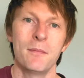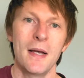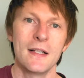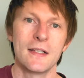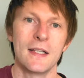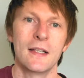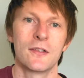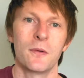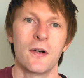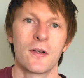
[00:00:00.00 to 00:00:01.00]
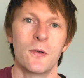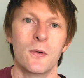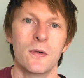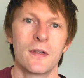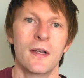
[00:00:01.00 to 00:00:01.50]
melody to our
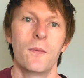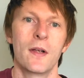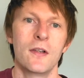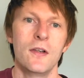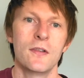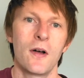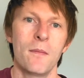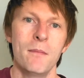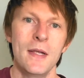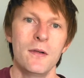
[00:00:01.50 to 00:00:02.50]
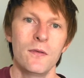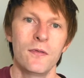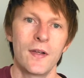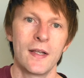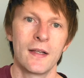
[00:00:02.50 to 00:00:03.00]
chord. We're going to use our middle
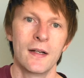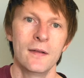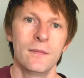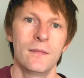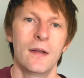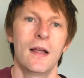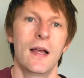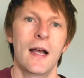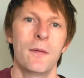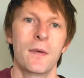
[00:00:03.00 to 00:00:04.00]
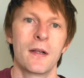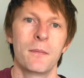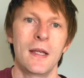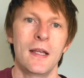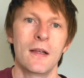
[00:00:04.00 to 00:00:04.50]
finger and we're
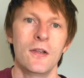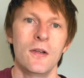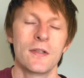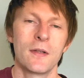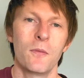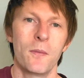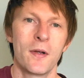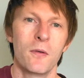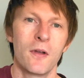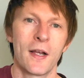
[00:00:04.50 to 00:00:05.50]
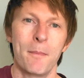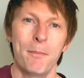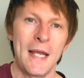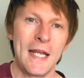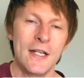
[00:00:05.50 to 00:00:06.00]
going to be using what we call like a
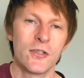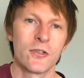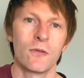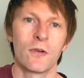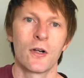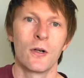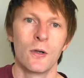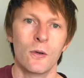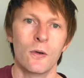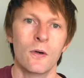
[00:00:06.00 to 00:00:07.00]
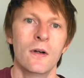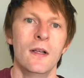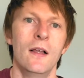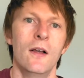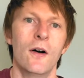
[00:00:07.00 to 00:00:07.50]
pinch or a
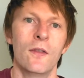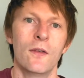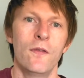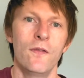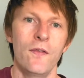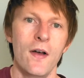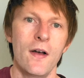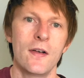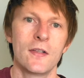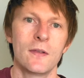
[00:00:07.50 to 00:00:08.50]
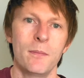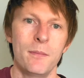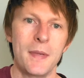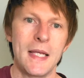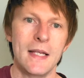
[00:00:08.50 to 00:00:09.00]
claw on the first
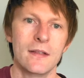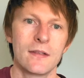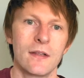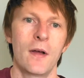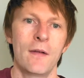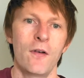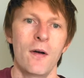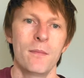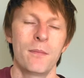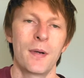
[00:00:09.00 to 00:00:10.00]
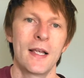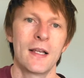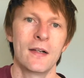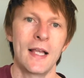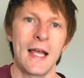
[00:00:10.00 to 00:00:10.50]
beat. If I'm
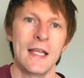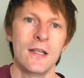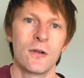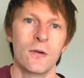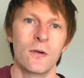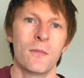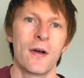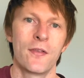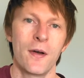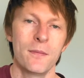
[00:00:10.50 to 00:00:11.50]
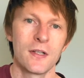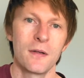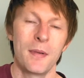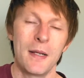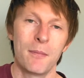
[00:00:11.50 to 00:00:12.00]
playing an A chord, my thumb's
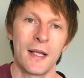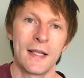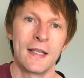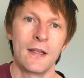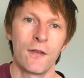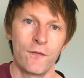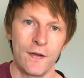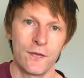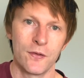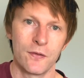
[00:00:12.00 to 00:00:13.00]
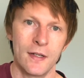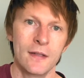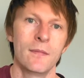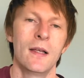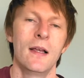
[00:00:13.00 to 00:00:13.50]
going to be playing the 5th
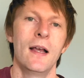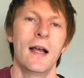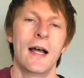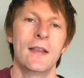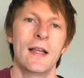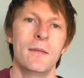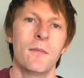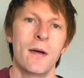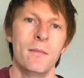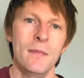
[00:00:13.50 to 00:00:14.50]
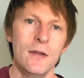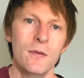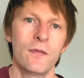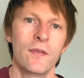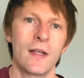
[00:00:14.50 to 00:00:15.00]
string, and then my
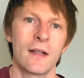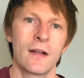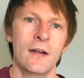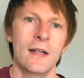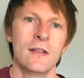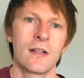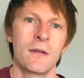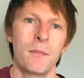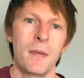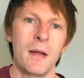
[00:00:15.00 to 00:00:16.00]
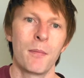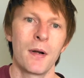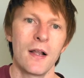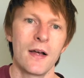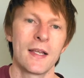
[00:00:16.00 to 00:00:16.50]
middle finger is going to be
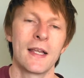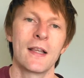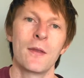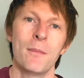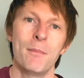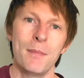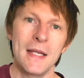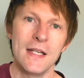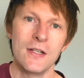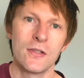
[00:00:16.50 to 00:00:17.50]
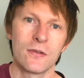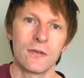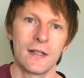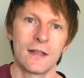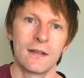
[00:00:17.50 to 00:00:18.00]
plucking the B
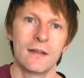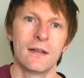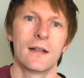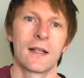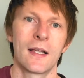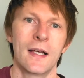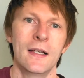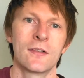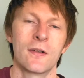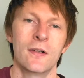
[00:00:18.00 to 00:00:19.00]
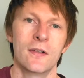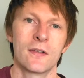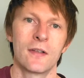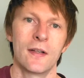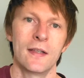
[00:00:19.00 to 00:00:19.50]
string. Okay, so it looks like